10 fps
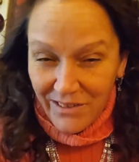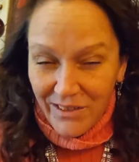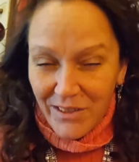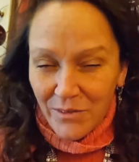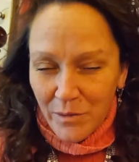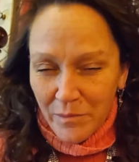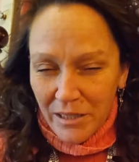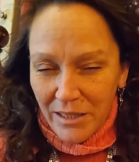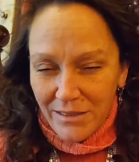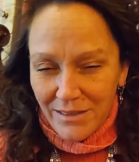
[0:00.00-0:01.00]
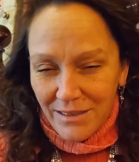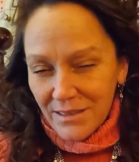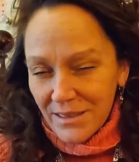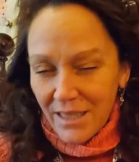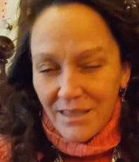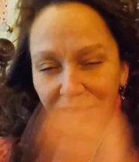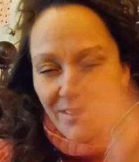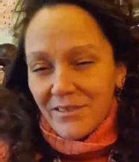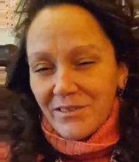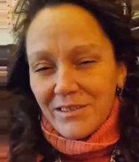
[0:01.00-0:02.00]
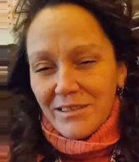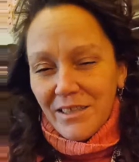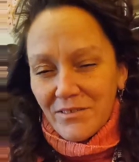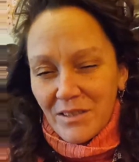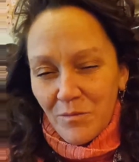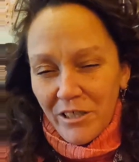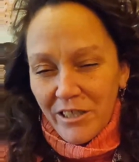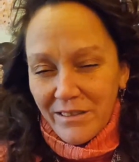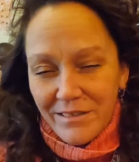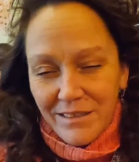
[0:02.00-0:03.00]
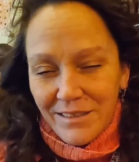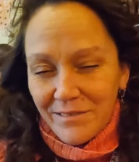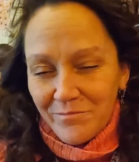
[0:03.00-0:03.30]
You know what I mean? It's just like, you know, you go somewhere and then you...